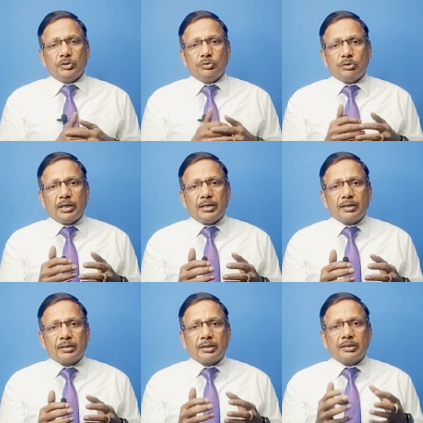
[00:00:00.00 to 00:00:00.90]
you can
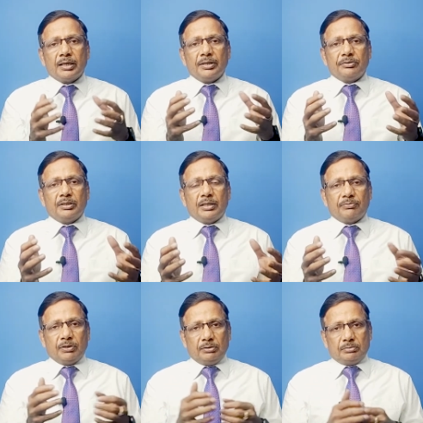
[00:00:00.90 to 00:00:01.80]
recognize that
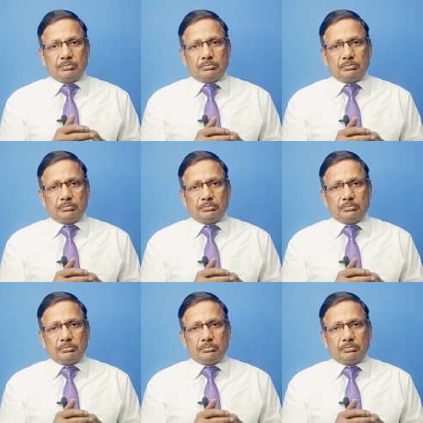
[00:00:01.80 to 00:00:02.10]
fellow.